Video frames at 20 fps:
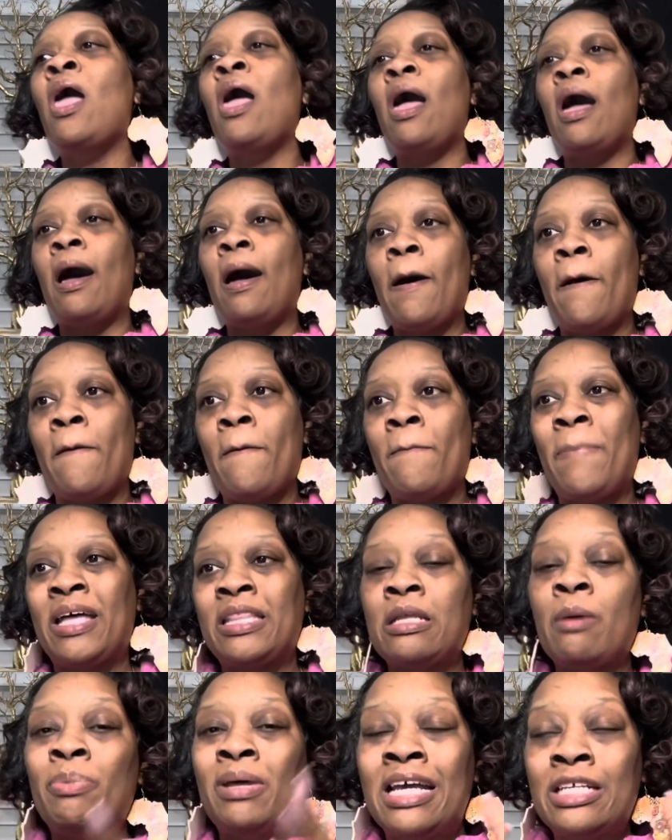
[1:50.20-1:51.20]
about
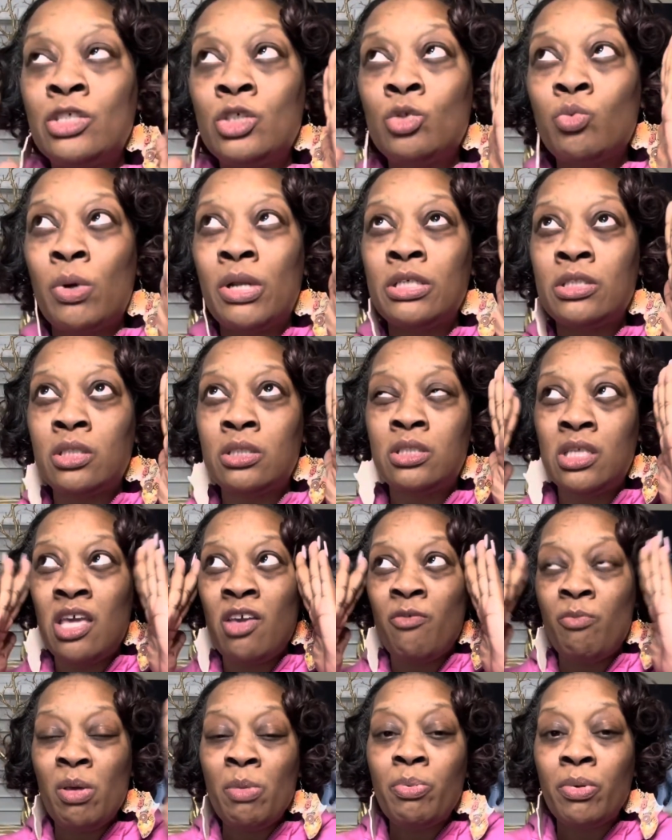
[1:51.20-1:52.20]
that. But I just wanted to
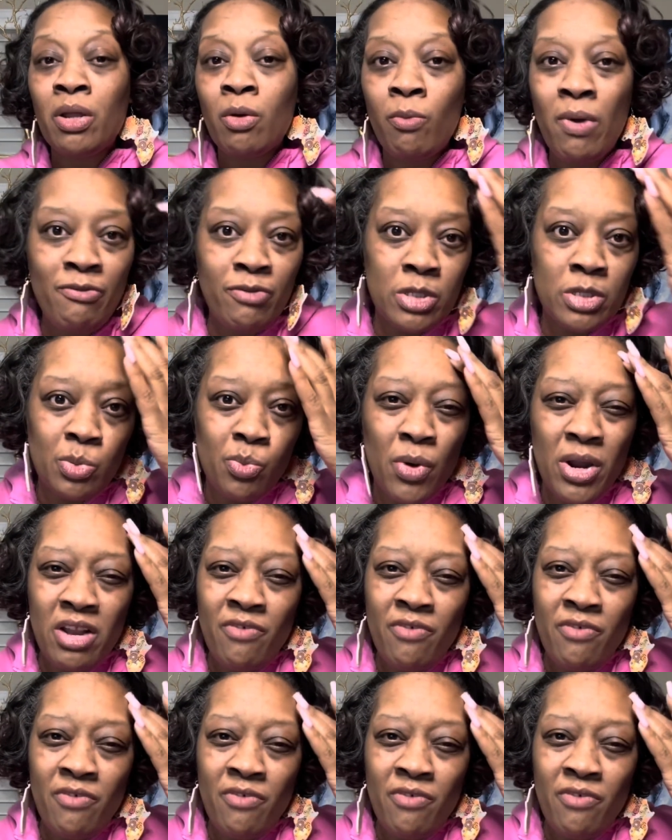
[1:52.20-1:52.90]
give people a reference point.